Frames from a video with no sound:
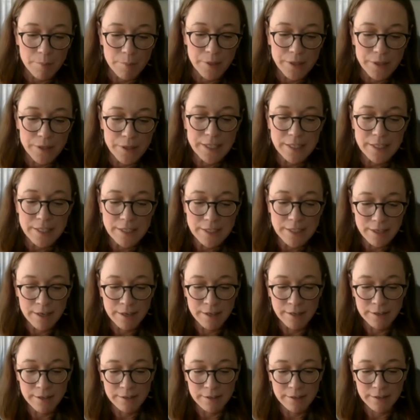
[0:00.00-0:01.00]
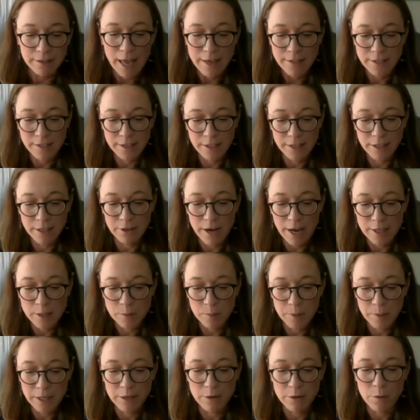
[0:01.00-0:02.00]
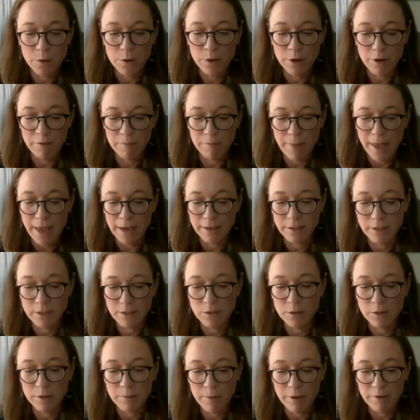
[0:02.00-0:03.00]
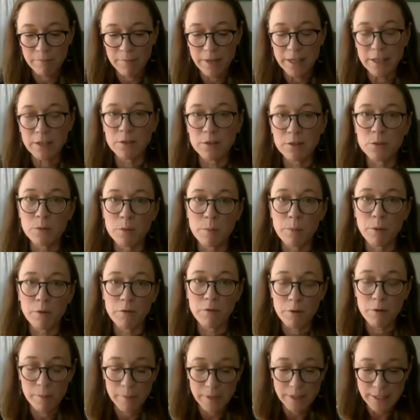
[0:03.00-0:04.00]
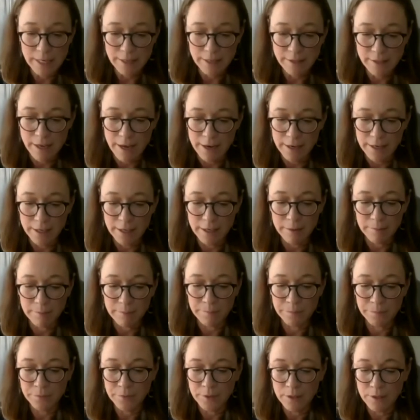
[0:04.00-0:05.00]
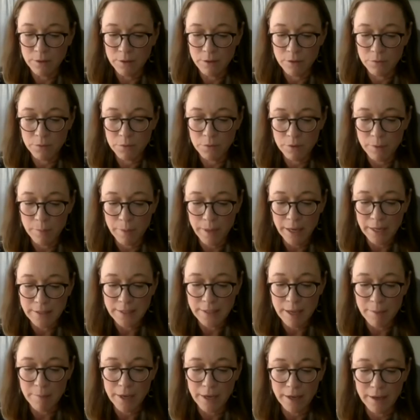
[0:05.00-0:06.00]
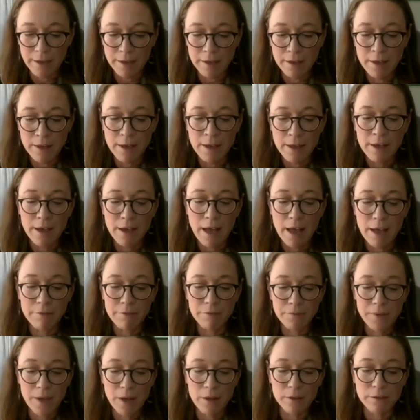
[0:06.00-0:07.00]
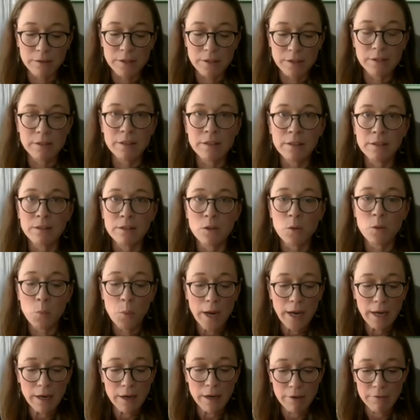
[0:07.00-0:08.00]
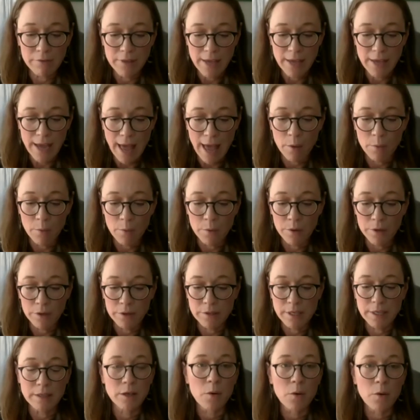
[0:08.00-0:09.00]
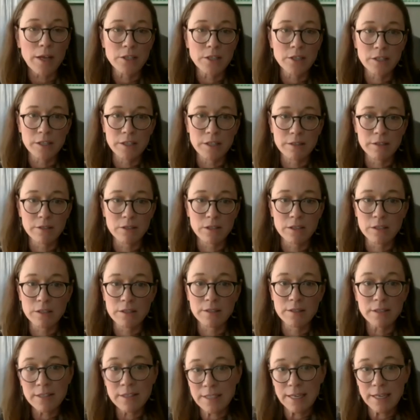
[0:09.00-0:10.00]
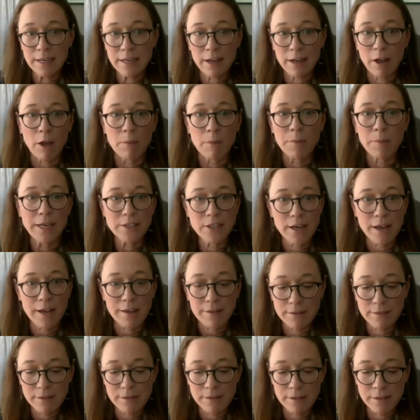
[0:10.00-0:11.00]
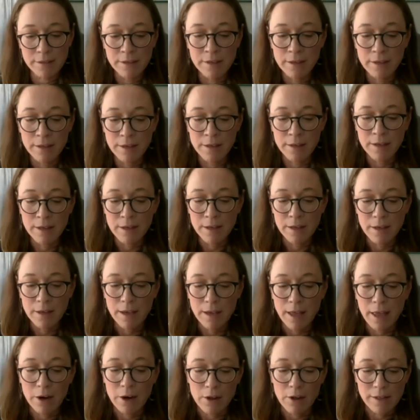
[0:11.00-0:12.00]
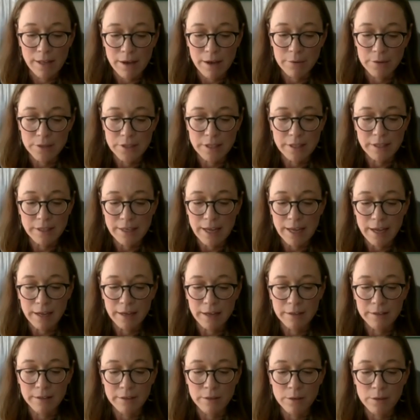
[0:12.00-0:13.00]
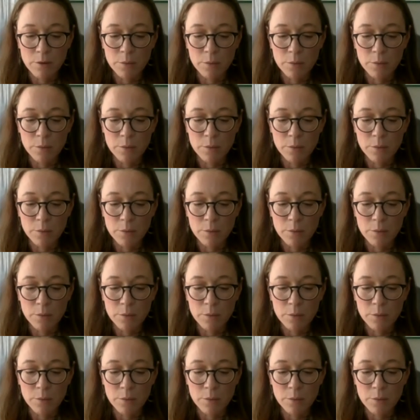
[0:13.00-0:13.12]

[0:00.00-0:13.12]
But this last year has been an order of magnitude above my usual performance anxiety. Through the pandemic, I felt the weight of the hours and the questions just sitting on my chest at all hours of the day.